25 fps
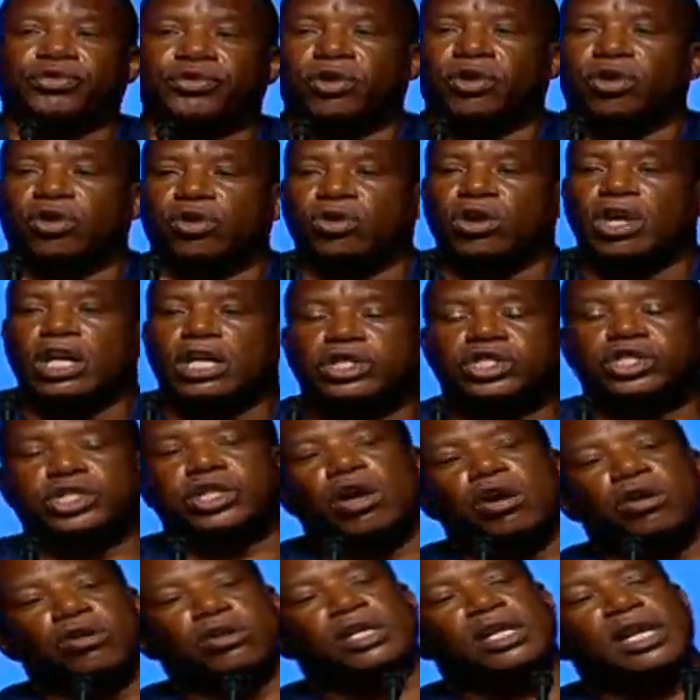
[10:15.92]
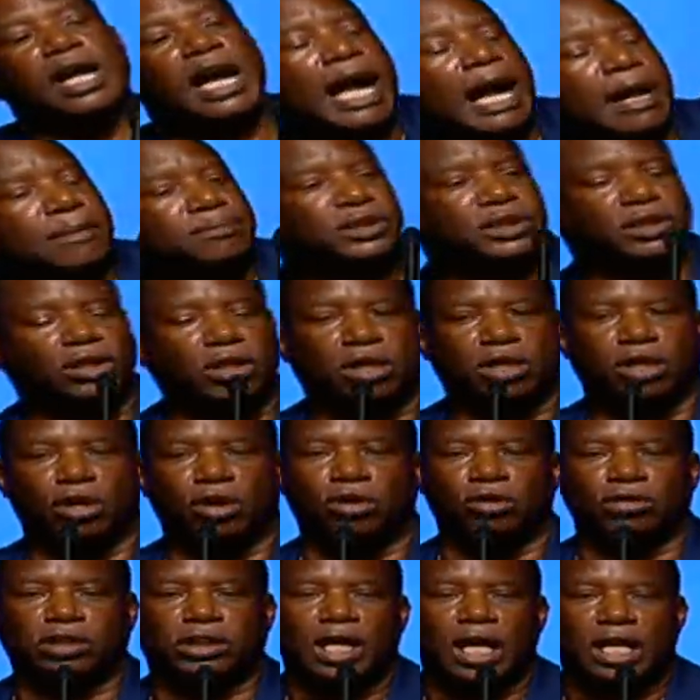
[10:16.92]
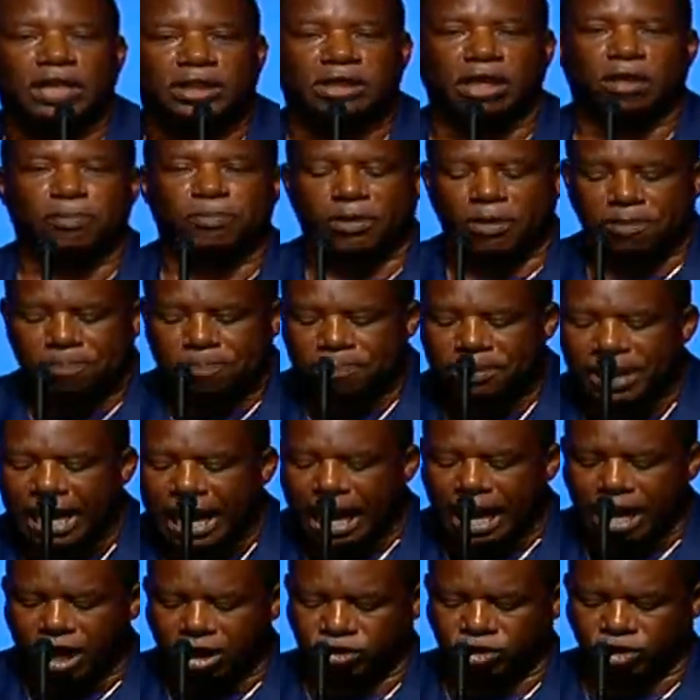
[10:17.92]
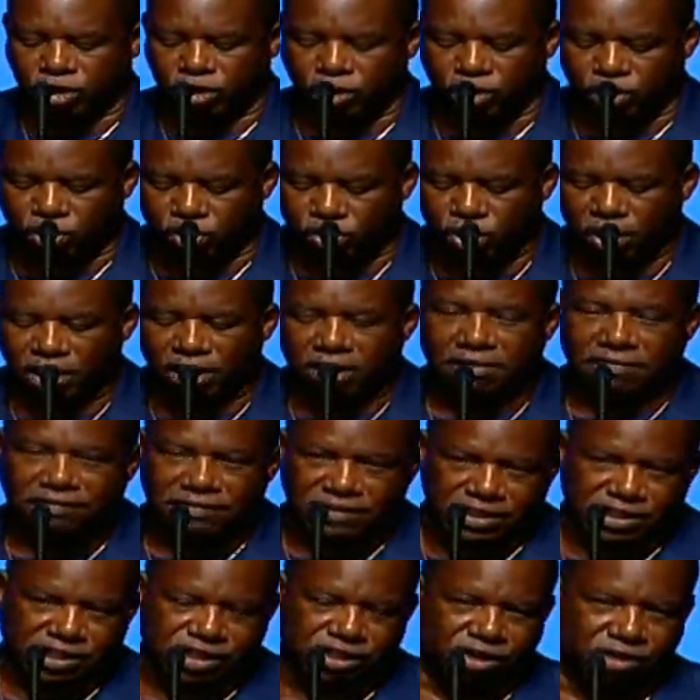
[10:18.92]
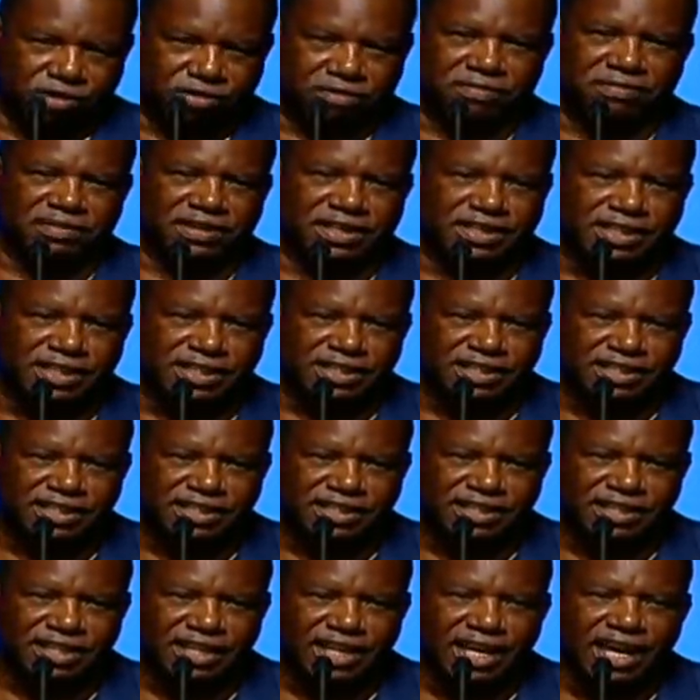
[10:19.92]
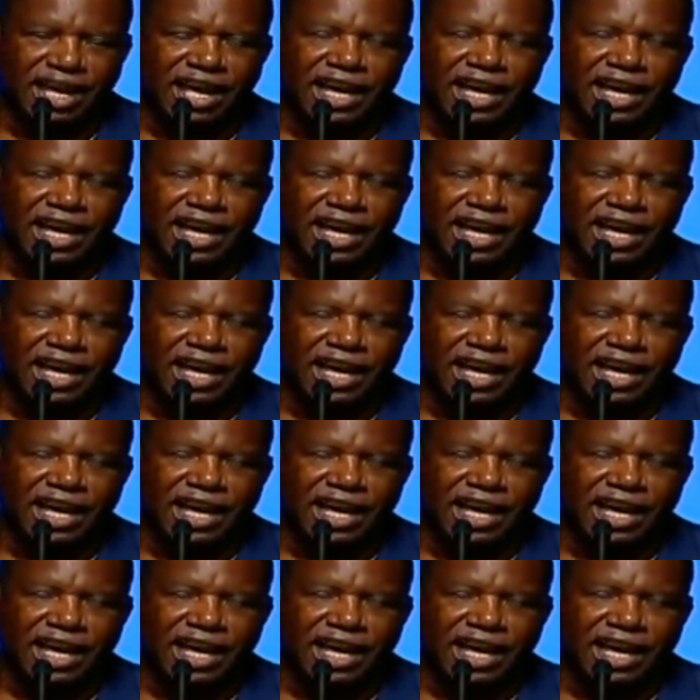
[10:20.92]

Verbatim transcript: through certain obstacles to prepare you for service.